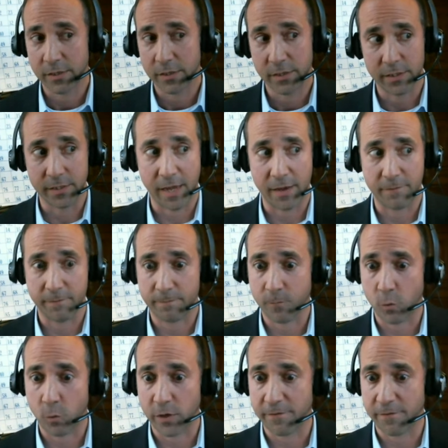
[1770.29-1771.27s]
she's got
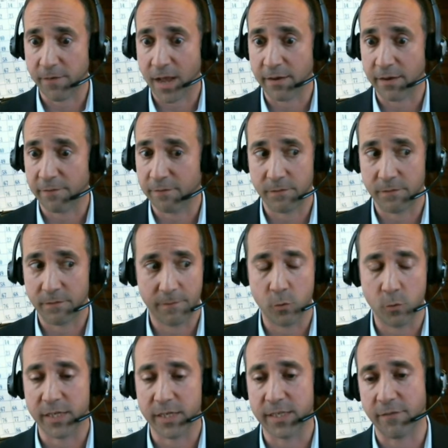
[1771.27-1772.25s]
45,
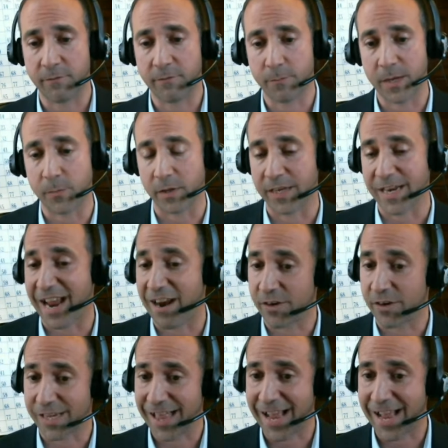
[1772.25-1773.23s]
47 people in
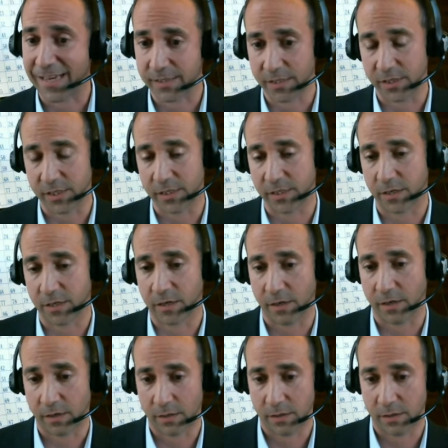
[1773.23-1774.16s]
every class that she's starting